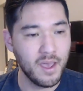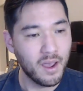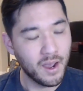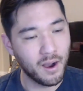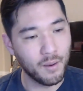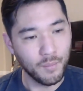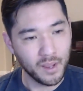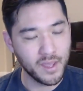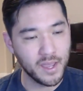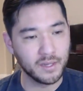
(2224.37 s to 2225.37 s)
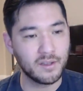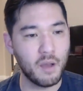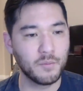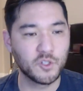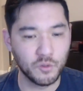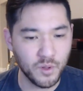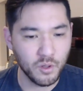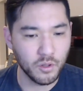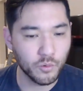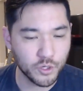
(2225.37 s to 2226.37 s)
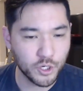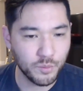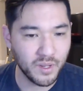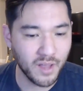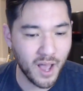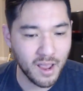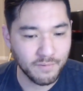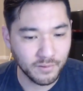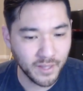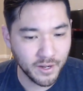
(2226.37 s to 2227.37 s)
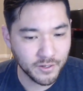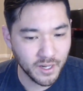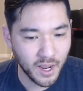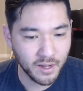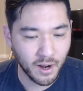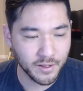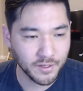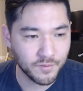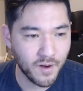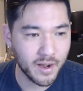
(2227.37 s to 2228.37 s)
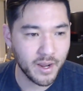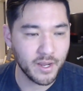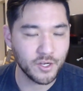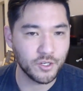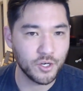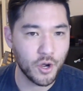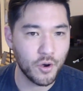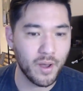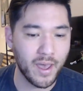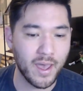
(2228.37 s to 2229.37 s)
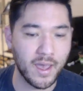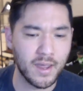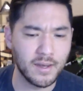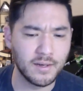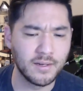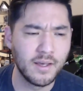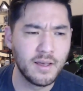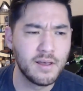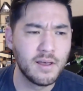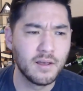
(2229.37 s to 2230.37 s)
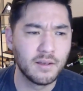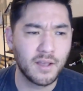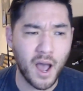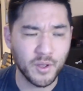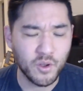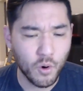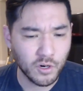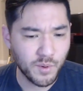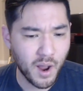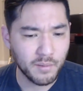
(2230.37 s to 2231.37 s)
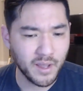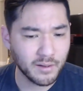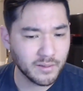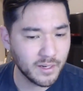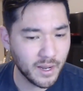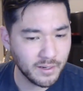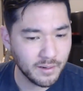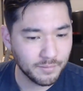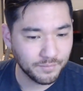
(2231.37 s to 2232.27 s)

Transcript: and then Comics with Bueller should be live later tonight on his Friday show, and Comic Core is probably on tonight.